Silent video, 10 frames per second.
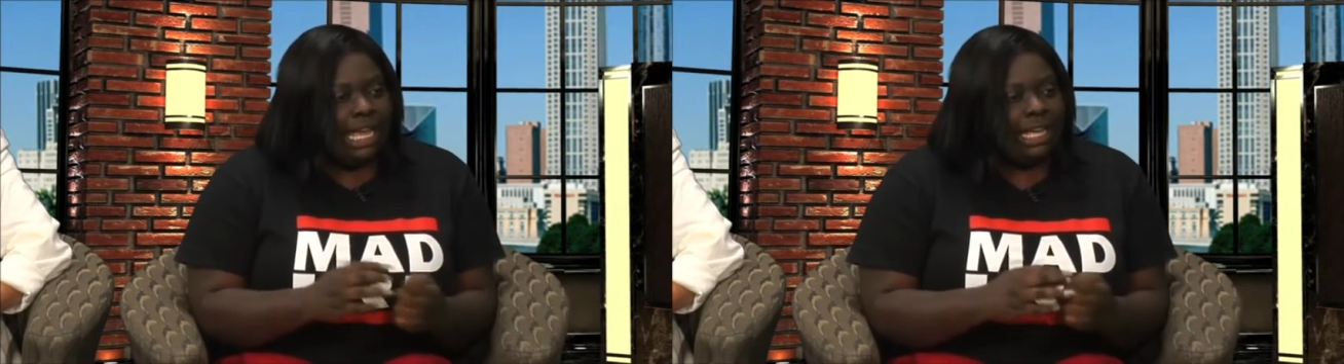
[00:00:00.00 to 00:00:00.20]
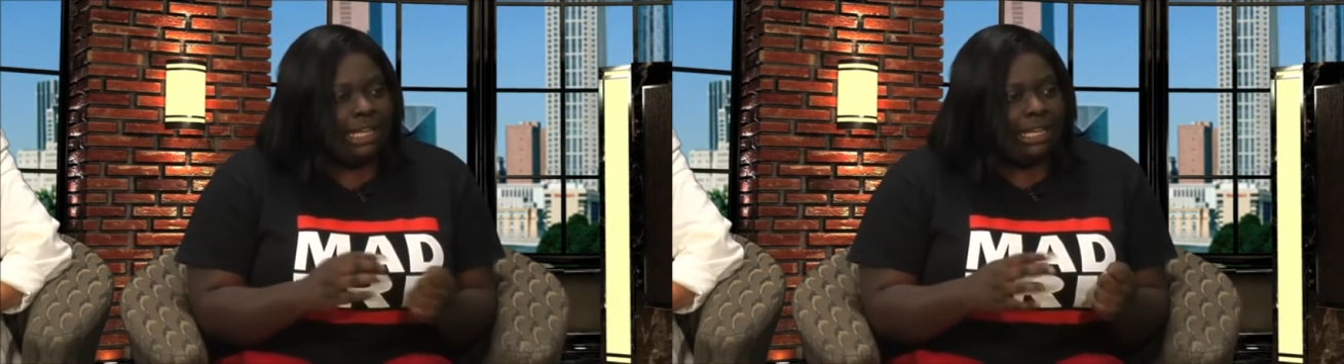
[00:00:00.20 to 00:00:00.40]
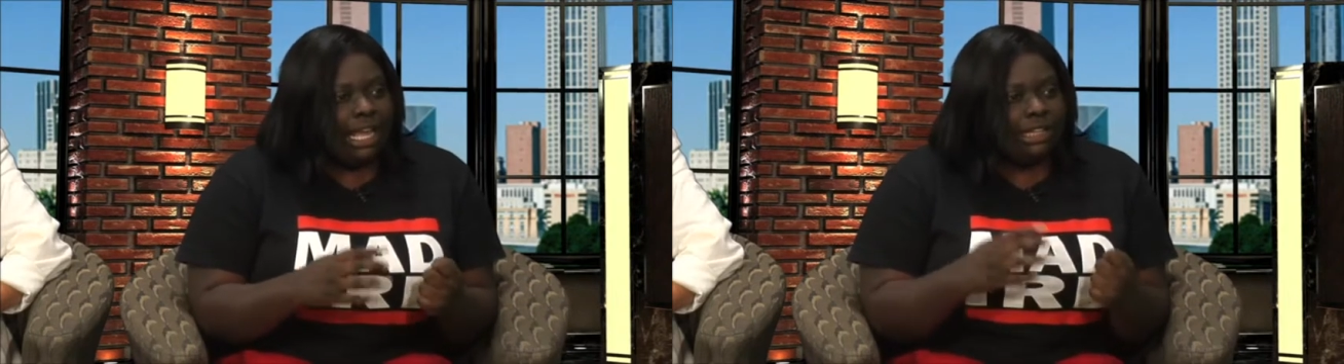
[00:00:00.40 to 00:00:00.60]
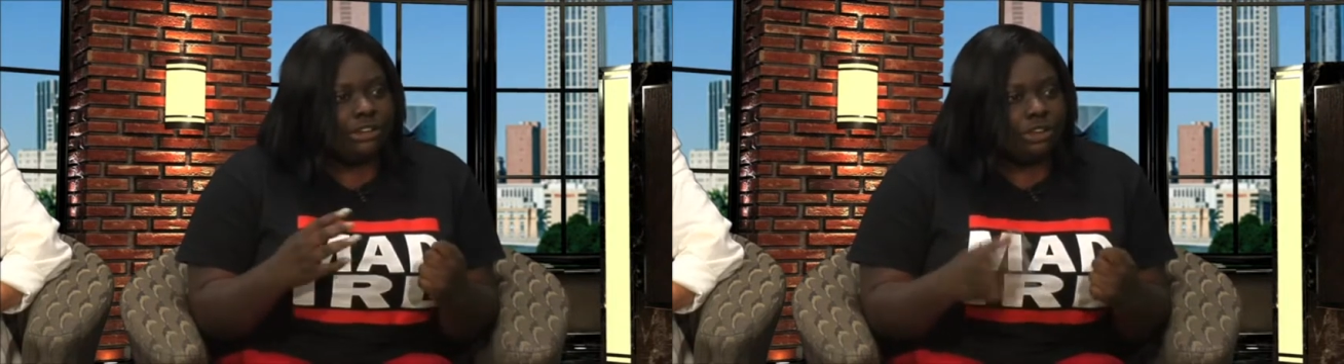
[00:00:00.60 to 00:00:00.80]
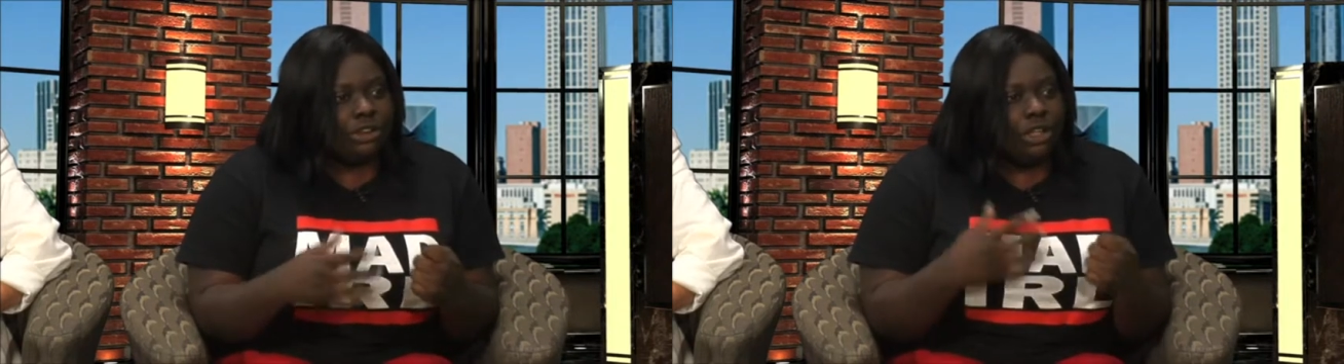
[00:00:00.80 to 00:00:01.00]
it like
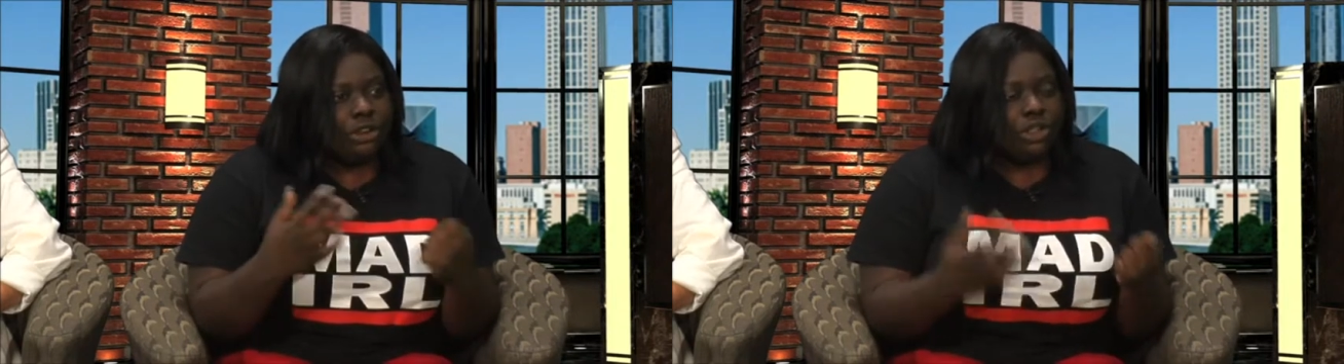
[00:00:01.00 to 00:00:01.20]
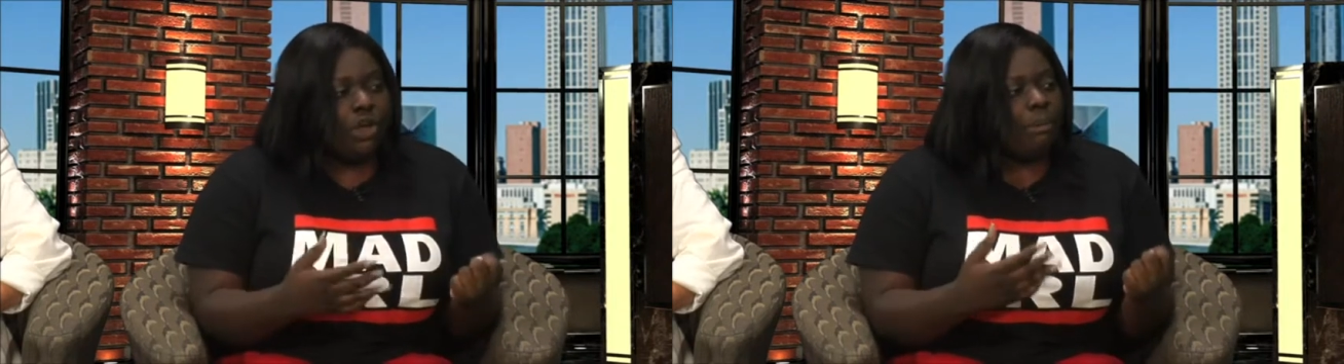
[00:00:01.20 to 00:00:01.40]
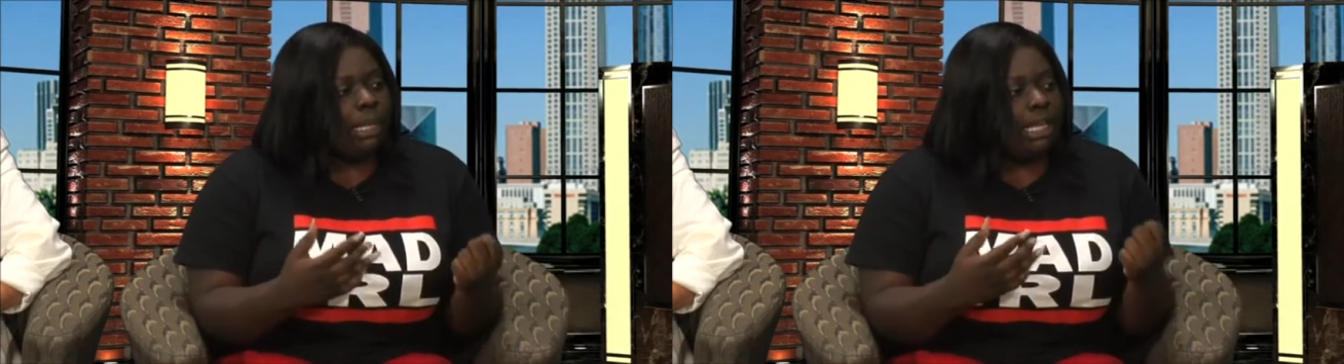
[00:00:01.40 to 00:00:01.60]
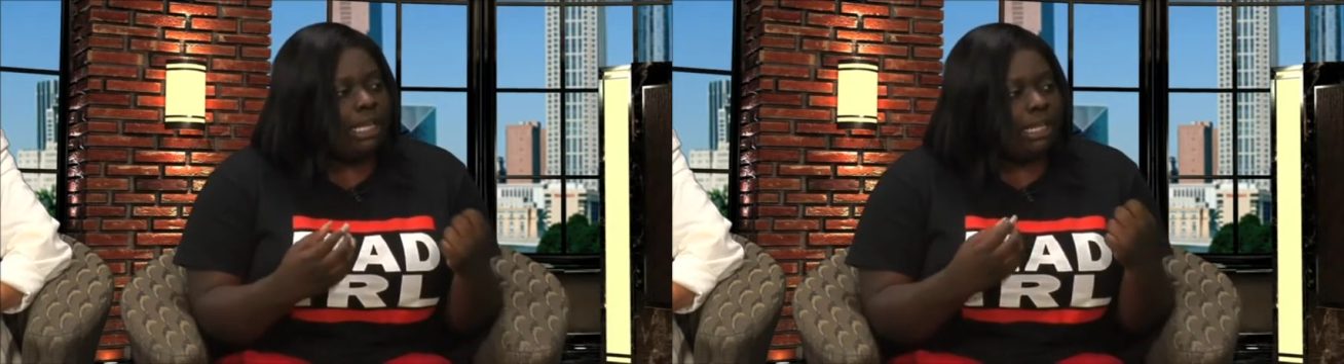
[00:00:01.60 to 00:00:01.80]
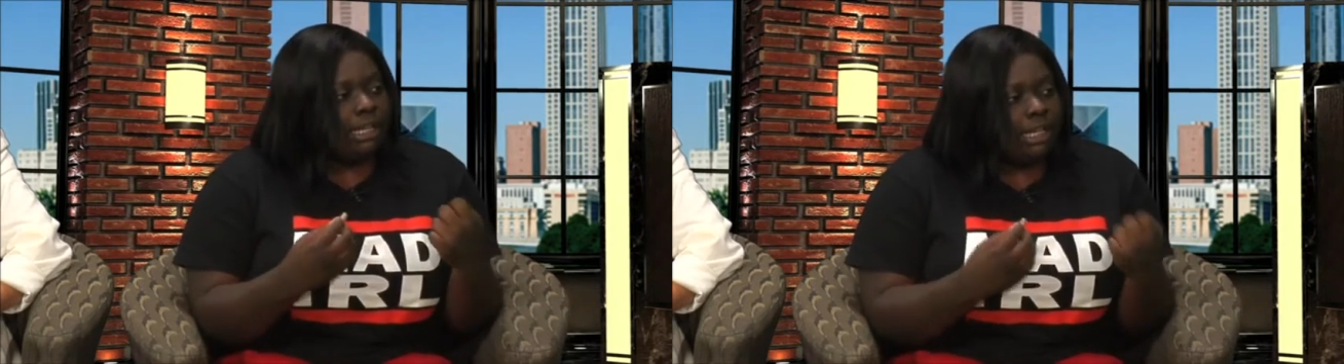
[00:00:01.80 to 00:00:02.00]
showed
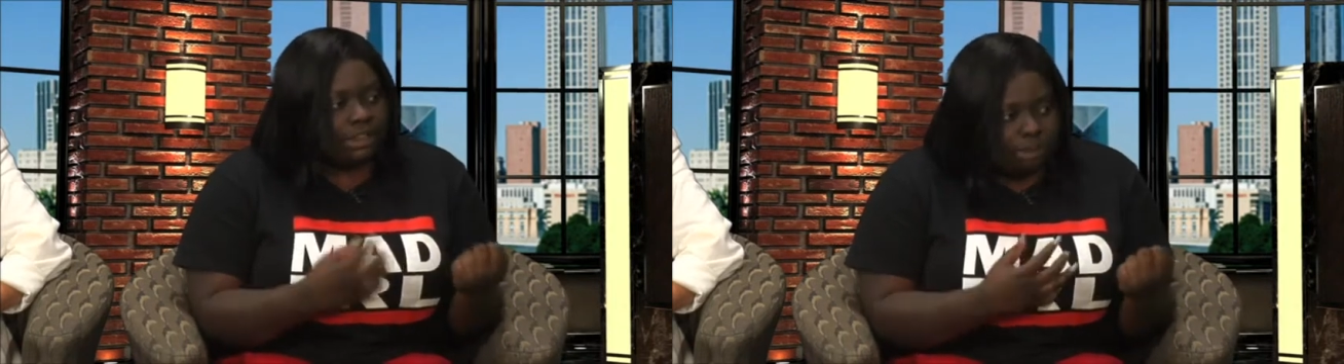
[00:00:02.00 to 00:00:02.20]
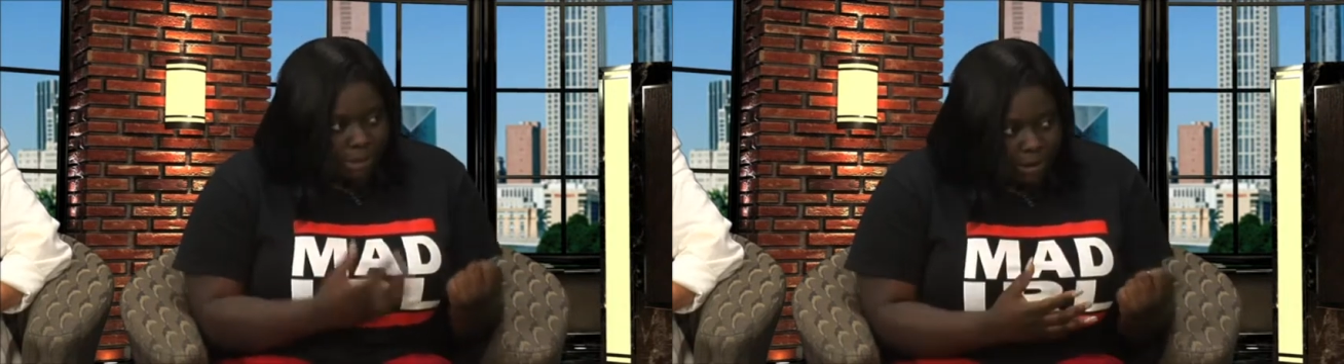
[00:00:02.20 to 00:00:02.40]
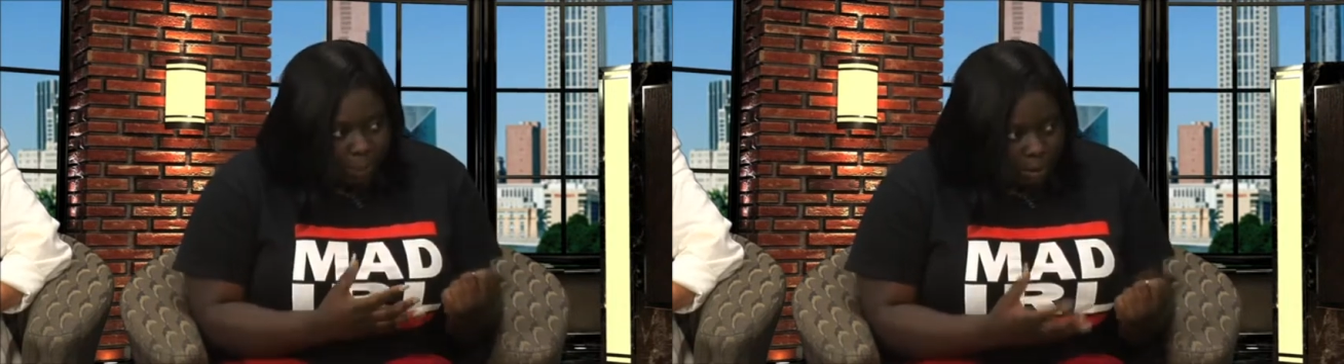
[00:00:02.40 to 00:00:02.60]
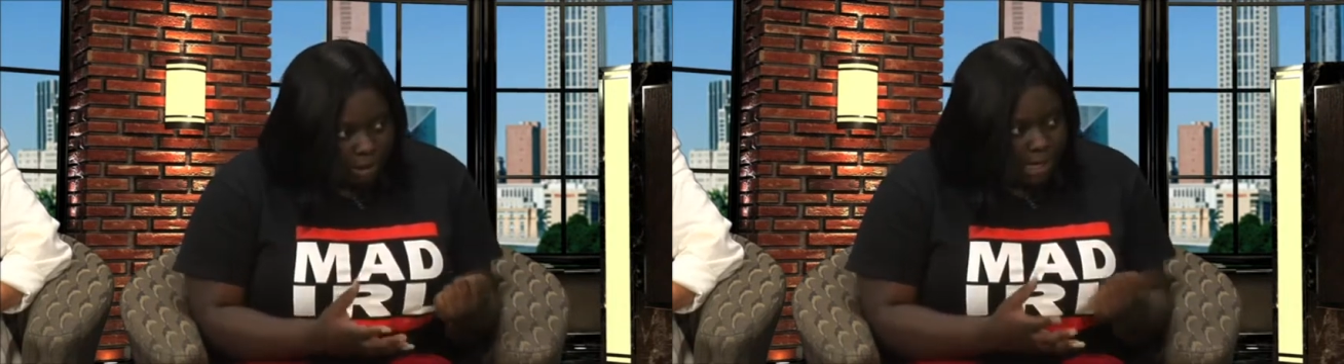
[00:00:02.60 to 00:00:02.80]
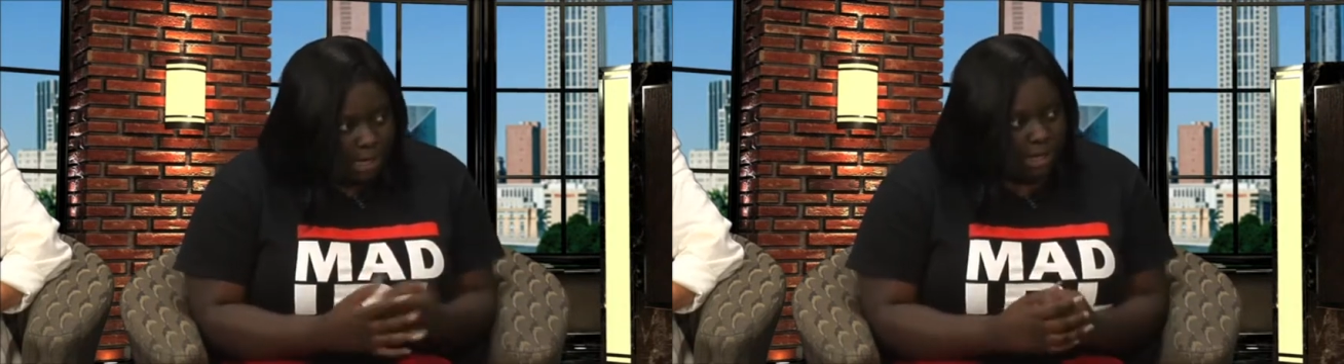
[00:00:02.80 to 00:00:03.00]
me there's a bigger
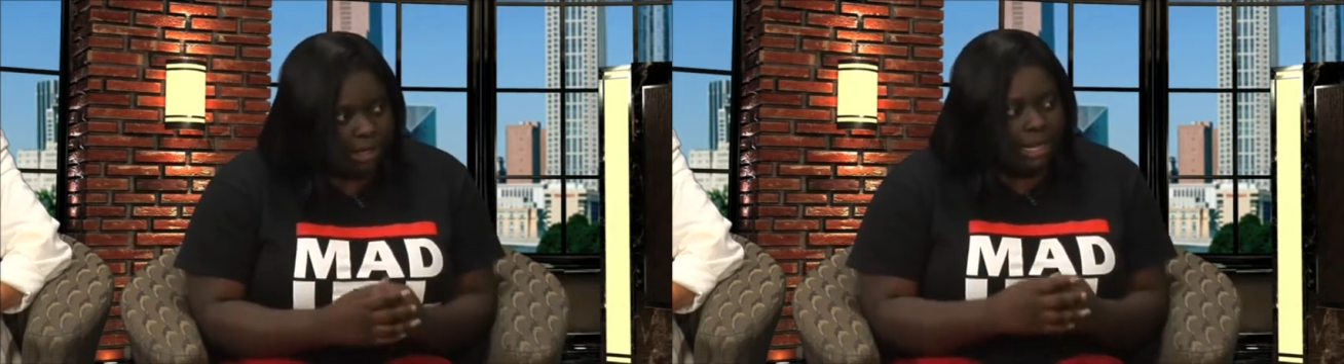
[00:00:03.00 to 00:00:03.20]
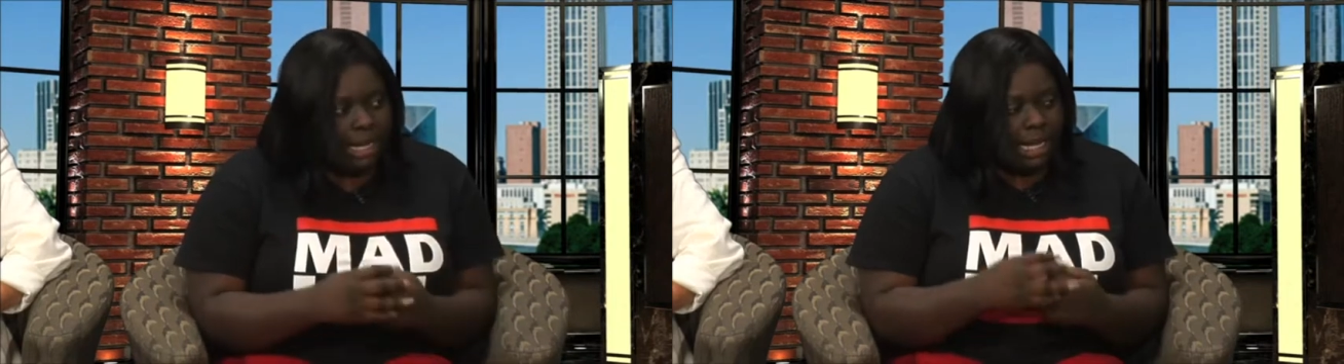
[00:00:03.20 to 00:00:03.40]
world out here